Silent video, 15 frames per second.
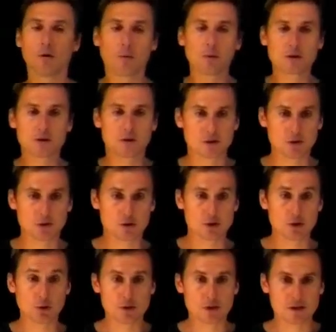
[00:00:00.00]
Well, we just use
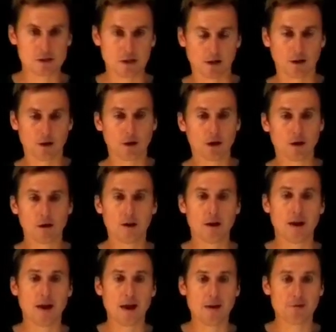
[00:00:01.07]
Newton's second law,
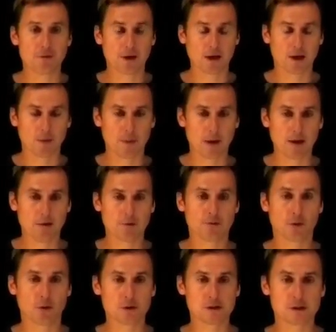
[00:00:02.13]
F equal ma,
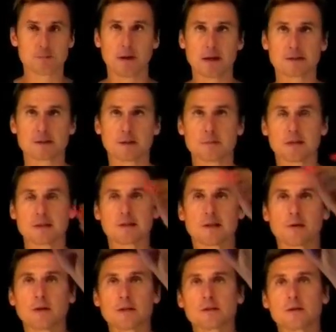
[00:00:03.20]
forces mass times
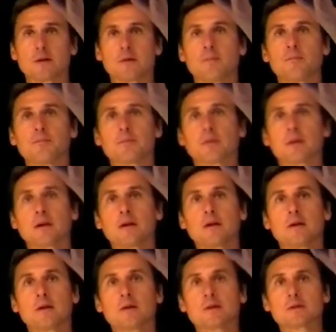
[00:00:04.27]
acceleration.
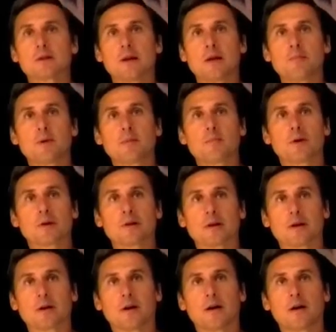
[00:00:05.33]
So let me model
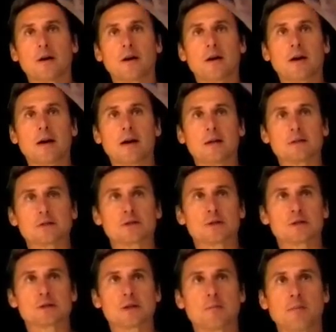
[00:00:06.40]
the car as
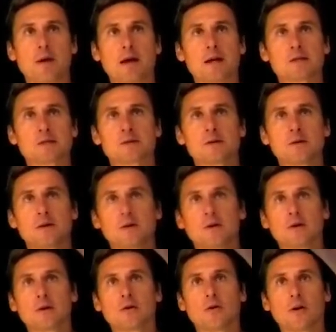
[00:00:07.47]
just a mass
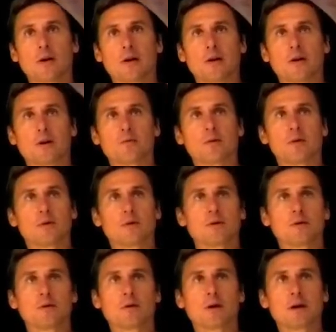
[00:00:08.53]
going along a road.
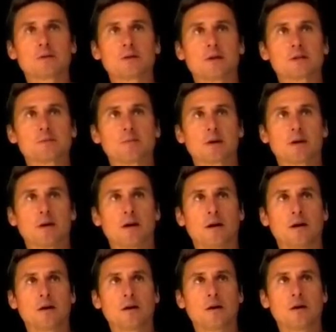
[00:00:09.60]
Okay, so that's my
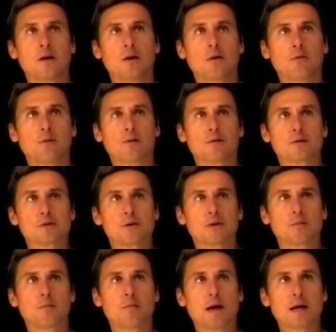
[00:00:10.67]
car with a
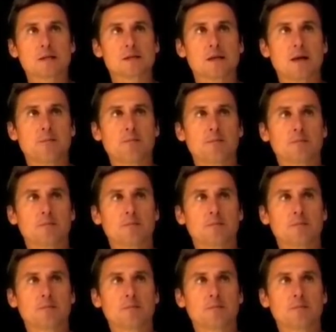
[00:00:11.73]
certain mass m,